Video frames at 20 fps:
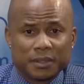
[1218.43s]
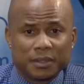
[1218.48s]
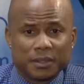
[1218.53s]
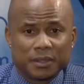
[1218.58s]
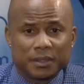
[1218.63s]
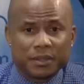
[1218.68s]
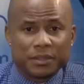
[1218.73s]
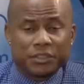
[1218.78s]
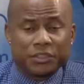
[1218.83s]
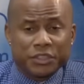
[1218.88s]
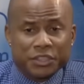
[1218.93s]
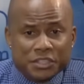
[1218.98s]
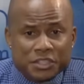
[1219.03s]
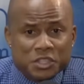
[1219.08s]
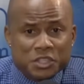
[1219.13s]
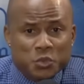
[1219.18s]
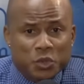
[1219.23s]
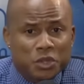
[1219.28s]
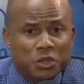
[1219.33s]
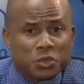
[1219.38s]
This
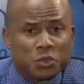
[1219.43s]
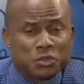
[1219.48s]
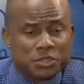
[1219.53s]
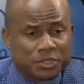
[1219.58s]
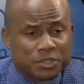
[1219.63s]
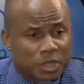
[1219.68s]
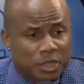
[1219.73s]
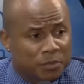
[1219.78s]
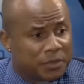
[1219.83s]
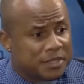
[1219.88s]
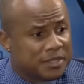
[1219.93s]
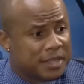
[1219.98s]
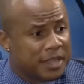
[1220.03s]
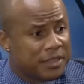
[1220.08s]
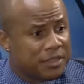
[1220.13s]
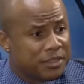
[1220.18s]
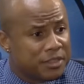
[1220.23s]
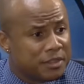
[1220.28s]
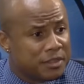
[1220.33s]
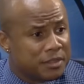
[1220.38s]
is one of those topics I
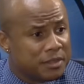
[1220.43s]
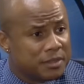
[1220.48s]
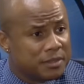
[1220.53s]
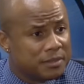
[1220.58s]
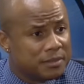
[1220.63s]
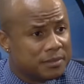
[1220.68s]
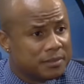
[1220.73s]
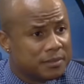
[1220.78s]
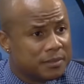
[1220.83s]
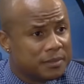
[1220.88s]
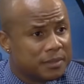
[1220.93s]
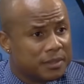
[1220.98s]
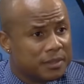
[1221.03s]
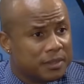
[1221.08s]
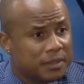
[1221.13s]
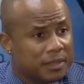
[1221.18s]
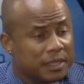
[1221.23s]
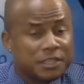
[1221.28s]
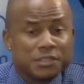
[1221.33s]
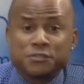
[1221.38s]
think
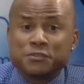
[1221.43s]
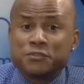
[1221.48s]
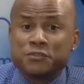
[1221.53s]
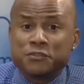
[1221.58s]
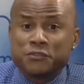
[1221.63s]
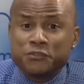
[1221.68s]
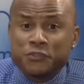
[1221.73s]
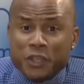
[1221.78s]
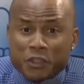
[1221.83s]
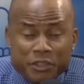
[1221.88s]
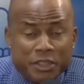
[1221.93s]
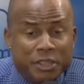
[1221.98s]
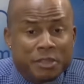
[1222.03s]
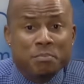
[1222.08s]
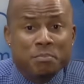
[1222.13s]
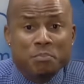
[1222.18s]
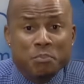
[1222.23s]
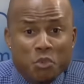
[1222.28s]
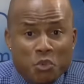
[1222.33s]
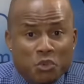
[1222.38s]
that is very
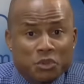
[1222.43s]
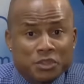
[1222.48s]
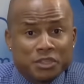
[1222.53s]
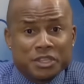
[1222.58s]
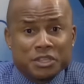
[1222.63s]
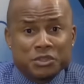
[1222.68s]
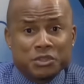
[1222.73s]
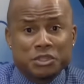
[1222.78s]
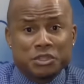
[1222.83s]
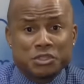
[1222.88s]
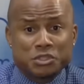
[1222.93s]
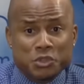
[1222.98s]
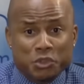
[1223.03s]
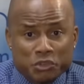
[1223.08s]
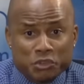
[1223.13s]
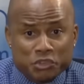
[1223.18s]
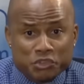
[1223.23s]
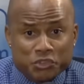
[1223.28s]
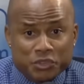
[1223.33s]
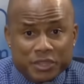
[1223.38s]
important to this
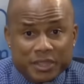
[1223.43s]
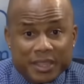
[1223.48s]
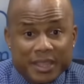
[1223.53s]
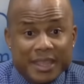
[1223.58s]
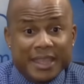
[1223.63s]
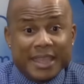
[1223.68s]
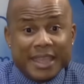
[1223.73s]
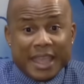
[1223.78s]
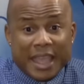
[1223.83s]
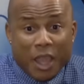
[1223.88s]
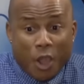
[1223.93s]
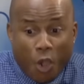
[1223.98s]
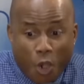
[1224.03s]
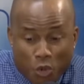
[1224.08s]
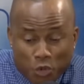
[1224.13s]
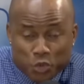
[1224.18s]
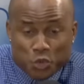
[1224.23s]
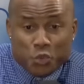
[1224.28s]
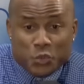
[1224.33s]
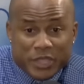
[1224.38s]
country.
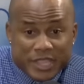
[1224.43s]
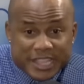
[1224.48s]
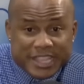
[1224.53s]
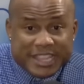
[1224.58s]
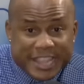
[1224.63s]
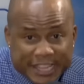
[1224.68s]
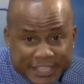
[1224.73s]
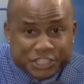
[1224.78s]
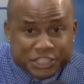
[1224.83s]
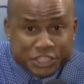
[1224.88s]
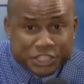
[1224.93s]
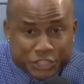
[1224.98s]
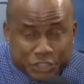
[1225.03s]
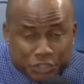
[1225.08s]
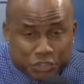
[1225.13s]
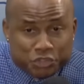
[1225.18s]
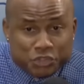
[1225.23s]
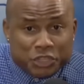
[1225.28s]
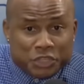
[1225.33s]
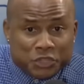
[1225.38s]
How do we get
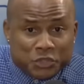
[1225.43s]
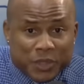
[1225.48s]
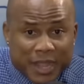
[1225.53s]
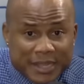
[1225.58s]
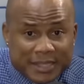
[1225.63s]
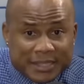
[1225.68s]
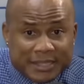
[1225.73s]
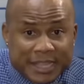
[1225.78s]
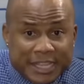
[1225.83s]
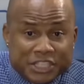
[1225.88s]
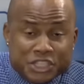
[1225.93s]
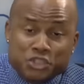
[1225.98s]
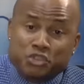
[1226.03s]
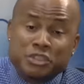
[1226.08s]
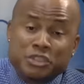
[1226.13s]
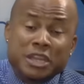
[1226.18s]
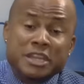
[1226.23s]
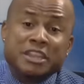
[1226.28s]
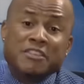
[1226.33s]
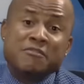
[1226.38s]
children to act like
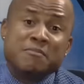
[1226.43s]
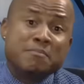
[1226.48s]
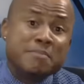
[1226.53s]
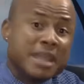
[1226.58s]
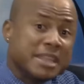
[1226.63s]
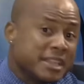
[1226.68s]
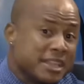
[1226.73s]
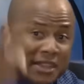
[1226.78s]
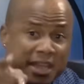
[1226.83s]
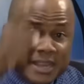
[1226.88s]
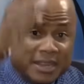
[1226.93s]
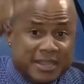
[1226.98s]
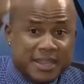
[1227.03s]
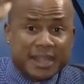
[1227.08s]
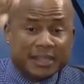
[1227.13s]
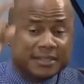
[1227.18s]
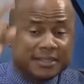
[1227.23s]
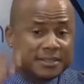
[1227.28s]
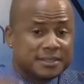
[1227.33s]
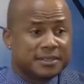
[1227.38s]
children? And even better than
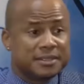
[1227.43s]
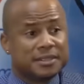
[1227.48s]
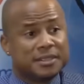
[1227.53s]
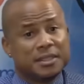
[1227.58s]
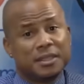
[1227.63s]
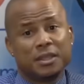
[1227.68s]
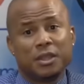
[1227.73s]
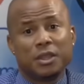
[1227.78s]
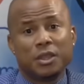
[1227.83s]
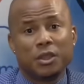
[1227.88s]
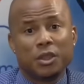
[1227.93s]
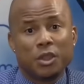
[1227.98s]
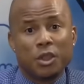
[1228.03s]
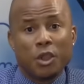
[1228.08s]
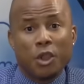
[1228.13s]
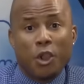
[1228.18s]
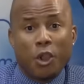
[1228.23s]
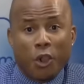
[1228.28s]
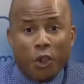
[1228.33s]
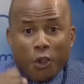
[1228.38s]
that,
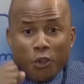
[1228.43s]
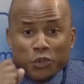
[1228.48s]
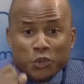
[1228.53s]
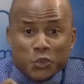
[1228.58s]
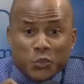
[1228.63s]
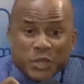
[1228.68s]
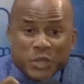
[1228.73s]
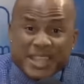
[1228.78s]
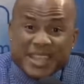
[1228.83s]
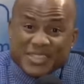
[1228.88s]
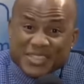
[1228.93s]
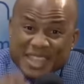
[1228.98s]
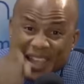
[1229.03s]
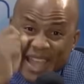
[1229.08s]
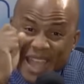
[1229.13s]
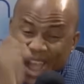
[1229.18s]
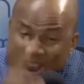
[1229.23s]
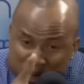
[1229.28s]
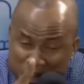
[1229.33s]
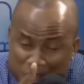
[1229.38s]
how do we get the
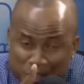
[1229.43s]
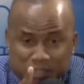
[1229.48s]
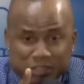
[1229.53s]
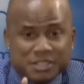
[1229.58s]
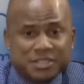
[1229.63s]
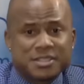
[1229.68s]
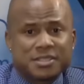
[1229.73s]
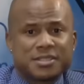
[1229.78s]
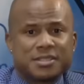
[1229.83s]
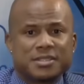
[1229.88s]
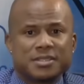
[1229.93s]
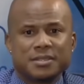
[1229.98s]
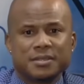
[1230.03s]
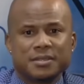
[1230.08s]
adults